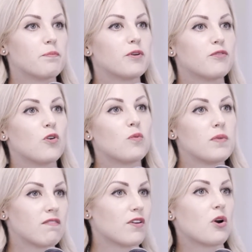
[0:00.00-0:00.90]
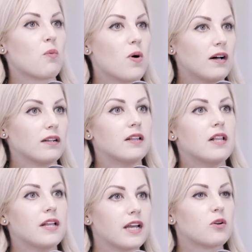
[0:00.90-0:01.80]
performing very well,
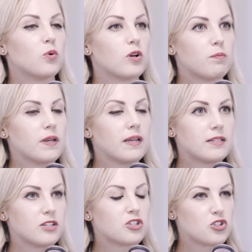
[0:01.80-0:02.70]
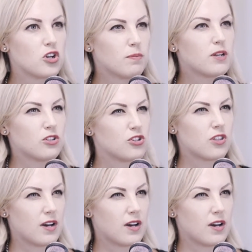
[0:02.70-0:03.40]
it would be disturbing to the